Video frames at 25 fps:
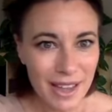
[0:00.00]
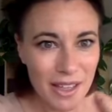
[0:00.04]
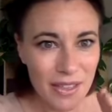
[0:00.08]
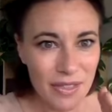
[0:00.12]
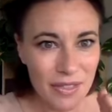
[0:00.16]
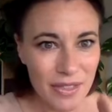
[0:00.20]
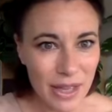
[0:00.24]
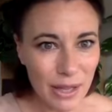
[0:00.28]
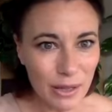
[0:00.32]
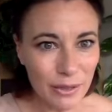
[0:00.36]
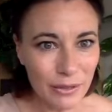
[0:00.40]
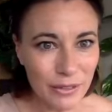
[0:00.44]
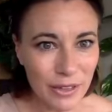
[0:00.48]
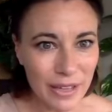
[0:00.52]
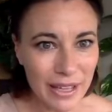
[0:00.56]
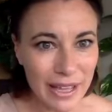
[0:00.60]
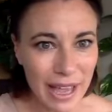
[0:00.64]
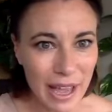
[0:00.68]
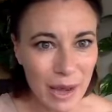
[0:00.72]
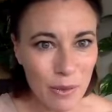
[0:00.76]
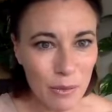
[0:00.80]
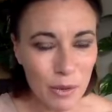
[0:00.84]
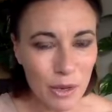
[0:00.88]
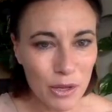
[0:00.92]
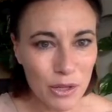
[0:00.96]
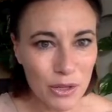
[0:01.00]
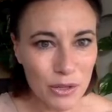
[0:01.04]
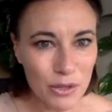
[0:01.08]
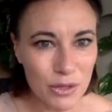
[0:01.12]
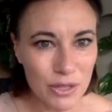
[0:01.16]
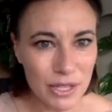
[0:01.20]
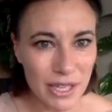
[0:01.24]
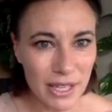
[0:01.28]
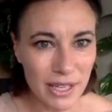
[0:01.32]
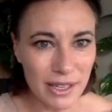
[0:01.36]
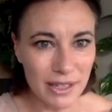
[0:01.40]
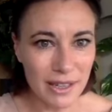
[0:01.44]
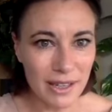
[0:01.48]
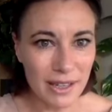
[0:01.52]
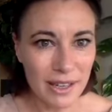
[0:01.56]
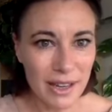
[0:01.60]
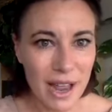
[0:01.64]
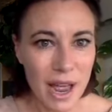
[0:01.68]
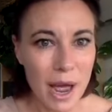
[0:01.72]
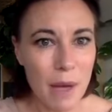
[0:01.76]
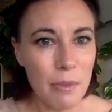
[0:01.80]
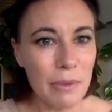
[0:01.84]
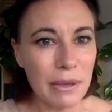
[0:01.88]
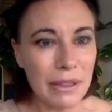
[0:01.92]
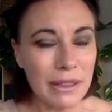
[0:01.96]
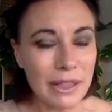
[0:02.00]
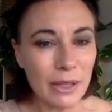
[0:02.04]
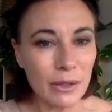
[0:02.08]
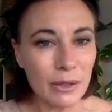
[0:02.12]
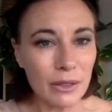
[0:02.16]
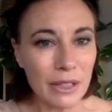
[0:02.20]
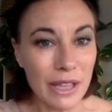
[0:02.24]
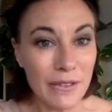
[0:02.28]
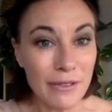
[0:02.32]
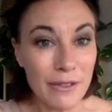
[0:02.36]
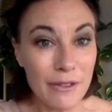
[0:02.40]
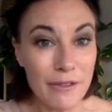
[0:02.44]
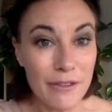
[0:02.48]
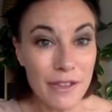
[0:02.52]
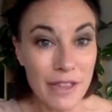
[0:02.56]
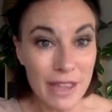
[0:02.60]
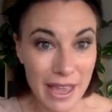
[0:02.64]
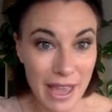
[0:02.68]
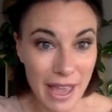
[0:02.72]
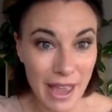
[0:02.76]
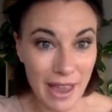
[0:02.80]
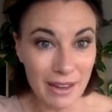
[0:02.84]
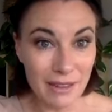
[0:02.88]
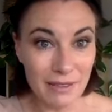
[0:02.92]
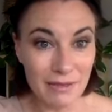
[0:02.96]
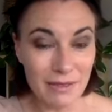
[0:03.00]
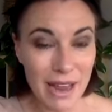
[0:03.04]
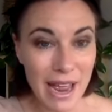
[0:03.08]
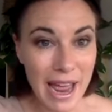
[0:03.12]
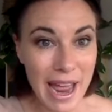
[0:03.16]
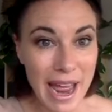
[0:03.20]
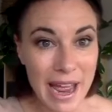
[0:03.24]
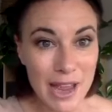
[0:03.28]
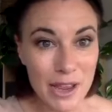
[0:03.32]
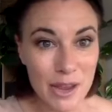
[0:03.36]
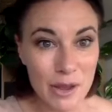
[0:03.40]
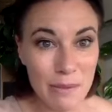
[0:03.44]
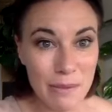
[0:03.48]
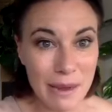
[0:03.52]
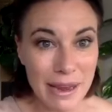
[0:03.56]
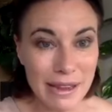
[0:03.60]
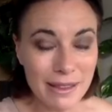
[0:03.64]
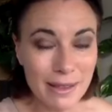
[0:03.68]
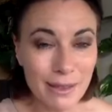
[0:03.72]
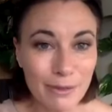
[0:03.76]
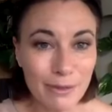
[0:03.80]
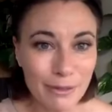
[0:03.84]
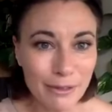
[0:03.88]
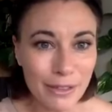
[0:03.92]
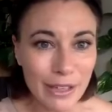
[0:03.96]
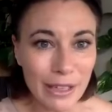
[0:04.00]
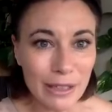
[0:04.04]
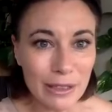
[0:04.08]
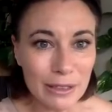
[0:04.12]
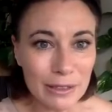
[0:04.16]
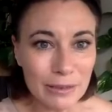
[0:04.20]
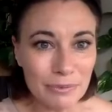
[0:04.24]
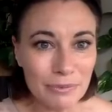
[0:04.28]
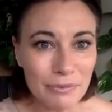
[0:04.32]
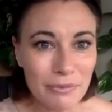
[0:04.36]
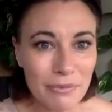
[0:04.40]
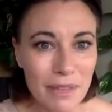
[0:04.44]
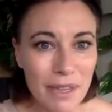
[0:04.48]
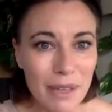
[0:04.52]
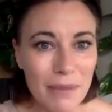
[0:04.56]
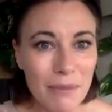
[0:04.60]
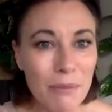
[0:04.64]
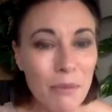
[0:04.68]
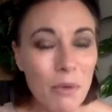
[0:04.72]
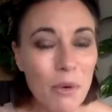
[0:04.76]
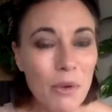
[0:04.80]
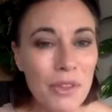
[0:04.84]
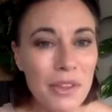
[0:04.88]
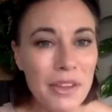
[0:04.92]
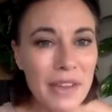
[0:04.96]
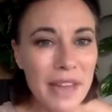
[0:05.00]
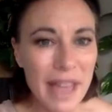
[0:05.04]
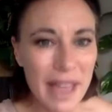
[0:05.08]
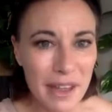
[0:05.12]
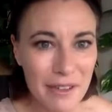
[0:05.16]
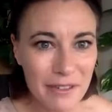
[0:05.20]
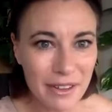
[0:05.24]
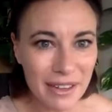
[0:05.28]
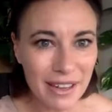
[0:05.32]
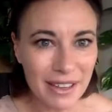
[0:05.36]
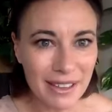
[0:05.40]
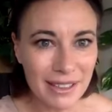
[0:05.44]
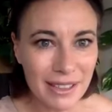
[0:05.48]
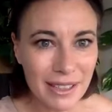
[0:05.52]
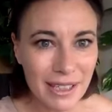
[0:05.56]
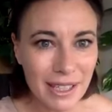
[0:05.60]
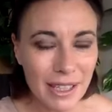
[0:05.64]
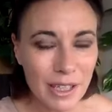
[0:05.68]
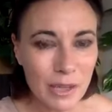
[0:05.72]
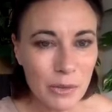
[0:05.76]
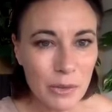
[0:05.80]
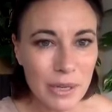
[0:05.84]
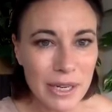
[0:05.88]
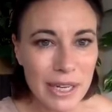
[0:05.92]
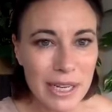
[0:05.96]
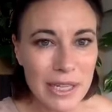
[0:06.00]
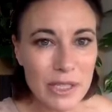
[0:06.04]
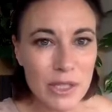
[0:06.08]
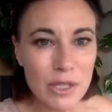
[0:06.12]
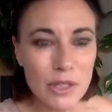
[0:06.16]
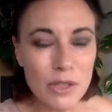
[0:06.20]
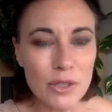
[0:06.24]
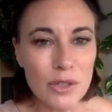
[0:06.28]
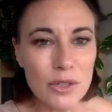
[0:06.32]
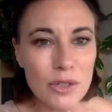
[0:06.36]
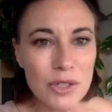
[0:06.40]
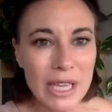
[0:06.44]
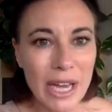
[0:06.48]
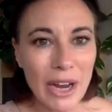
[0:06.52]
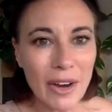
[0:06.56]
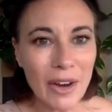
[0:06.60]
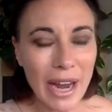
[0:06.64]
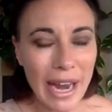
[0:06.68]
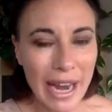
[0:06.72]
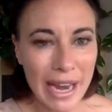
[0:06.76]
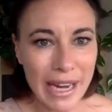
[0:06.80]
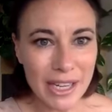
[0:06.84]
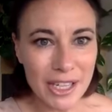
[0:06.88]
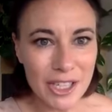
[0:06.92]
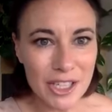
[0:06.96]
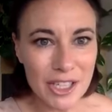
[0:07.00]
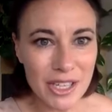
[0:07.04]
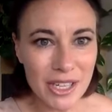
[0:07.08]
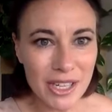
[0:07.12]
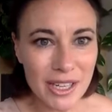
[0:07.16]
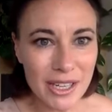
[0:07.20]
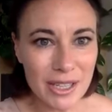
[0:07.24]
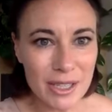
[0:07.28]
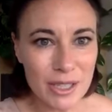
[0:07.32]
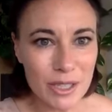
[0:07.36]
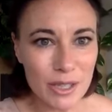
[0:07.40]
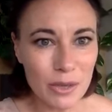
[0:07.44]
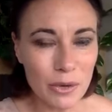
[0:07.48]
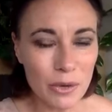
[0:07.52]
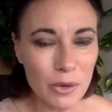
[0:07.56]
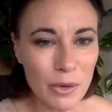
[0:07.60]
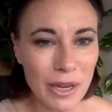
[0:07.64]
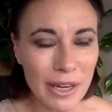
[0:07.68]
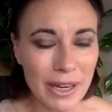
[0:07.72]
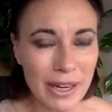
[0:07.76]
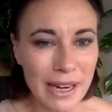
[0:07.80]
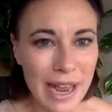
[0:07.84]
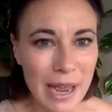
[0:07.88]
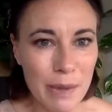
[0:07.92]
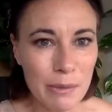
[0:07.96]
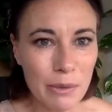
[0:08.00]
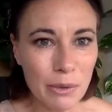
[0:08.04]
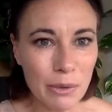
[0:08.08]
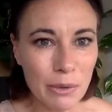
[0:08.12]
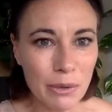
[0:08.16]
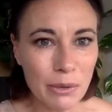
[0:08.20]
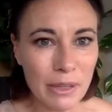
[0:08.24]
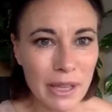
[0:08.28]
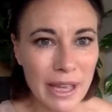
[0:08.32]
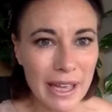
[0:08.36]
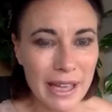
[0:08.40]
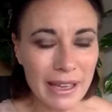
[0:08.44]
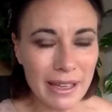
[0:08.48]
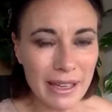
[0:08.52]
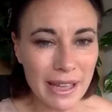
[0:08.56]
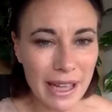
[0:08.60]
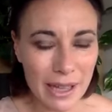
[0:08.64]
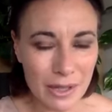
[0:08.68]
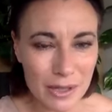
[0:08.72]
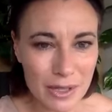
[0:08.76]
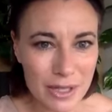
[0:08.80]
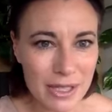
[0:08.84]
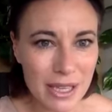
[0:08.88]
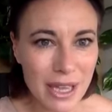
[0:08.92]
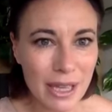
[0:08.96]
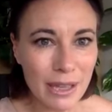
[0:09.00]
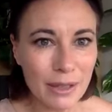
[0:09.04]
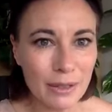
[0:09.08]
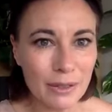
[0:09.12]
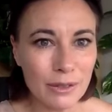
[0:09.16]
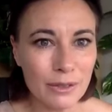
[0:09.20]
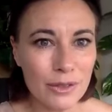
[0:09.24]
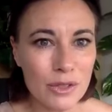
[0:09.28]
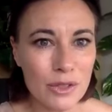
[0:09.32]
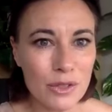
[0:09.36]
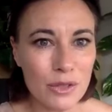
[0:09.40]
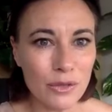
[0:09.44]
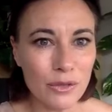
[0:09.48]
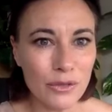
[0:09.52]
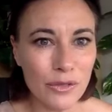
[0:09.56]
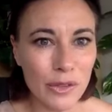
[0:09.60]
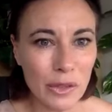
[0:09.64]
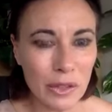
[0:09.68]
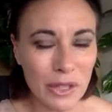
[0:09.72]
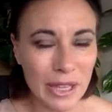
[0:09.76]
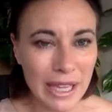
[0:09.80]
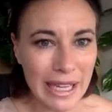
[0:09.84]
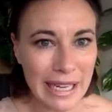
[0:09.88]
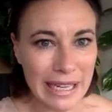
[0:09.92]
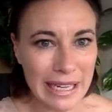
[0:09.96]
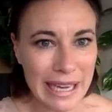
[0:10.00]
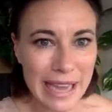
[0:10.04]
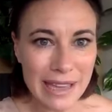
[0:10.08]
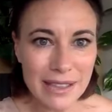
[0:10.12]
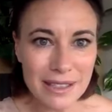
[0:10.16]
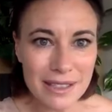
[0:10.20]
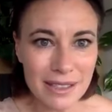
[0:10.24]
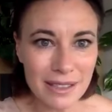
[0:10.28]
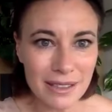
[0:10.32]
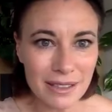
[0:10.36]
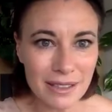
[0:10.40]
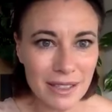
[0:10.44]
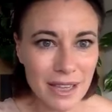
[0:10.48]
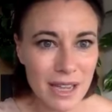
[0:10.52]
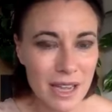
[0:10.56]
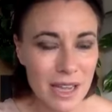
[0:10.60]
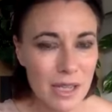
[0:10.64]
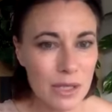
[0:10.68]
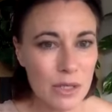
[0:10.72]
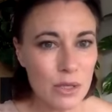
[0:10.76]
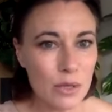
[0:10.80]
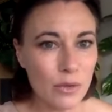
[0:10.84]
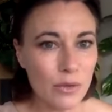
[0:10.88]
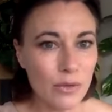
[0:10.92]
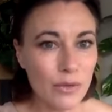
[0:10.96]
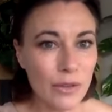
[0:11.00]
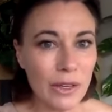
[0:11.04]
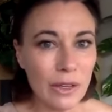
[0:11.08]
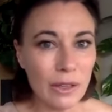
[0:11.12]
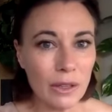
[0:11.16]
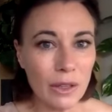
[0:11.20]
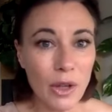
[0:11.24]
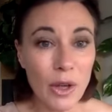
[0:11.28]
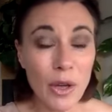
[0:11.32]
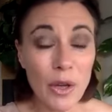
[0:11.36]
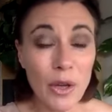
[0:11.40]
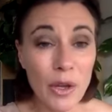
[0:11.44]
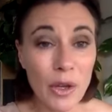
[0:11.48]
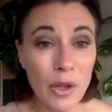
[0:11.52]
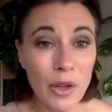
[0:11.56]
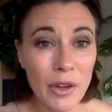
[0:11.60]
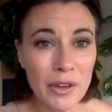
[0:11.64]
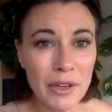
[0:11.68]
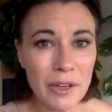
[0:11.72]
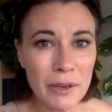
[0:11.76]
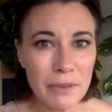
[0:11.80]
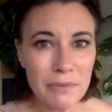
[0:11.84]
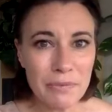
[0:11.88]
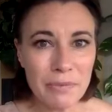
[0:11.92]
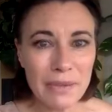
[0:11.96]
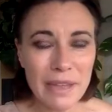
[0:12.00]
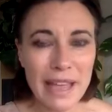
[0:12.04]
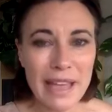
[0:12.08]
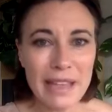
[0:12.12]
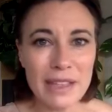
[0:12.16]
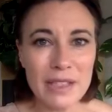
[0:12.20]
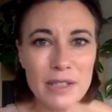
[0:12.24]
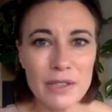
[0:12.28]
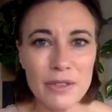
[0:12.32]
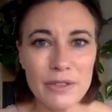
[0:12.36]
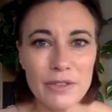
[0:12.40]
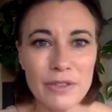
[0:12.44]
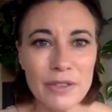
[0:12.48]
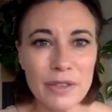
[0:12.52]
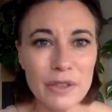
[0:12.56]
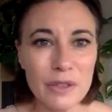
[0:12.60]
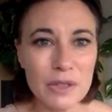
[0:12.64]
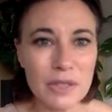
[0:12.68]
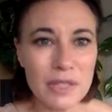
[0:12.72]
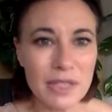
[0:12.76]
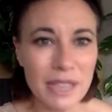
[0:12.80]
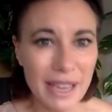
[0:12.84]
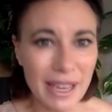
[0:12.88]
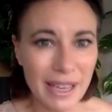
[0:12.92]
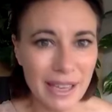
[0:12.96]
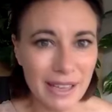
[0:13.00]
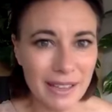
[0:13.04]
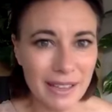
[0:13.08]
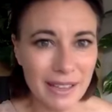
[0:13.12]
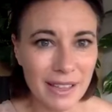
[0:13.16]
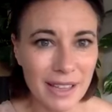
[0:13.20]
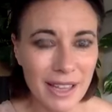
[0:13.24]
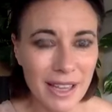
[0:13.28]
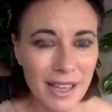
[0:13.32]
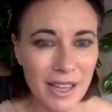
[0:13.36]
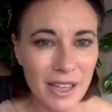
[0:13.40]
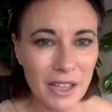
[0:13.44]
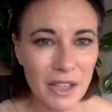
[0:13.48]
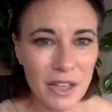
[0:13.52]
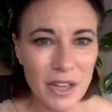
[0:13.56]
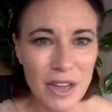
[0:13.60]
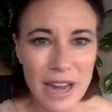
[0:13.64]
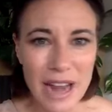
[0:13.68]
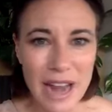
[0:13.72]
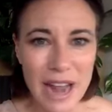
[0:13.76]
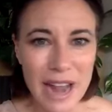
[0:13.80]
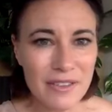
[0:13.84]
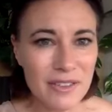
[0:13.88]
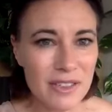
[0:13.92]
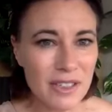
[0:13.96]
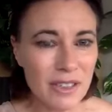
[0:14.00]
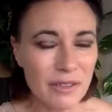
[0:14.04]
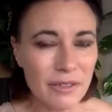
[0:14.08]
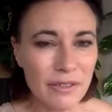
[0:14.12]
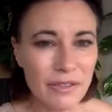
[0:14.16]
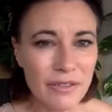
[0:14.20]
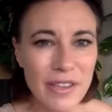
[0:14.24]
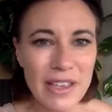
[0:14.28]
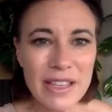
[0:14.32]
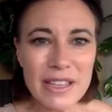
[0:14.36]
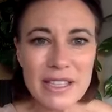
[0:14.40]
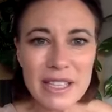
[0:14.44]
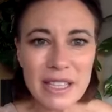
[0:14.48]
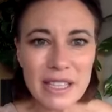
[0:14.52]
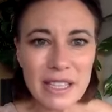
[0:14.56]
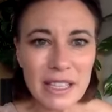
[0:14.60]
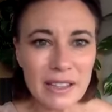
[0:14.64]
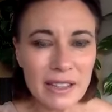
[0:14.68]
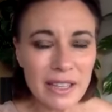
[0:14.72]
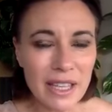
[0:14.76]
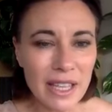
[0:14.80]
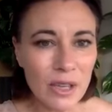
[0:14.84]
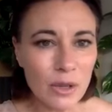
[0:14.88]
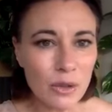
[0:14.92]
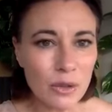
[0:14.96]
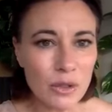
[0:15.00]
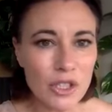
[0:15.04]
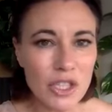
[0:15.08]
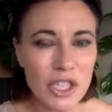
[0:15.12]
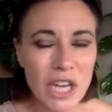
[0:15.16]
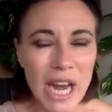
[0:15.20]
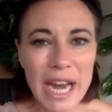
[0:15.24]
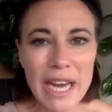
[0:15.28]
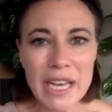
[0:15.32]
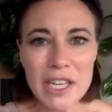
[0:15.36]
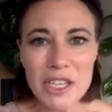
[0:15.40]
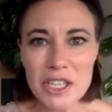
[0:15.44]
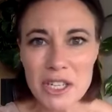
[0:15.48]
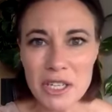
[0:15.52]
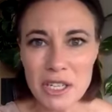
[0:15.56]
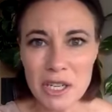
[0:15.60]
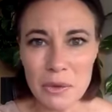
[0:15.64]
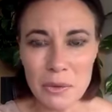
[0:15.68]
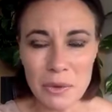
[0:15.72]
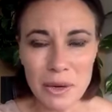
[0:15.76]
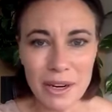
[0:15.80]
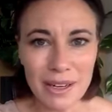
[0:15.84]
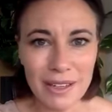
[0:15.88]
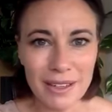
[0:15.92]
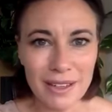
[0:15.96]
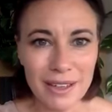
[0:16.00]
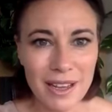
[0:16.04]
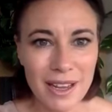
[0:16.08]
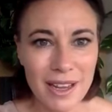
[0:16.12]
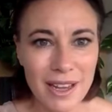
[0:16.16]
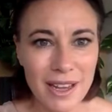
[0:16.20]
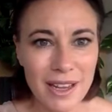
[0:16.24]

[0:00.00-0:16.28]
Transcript: they'll forget what you did, but they'll never forget how you made them feel. More than ever, we need to use our energy to enable our, ourselves to feel connected, to feel heard, and to feel seen. You don't have to fix anything or change anyone.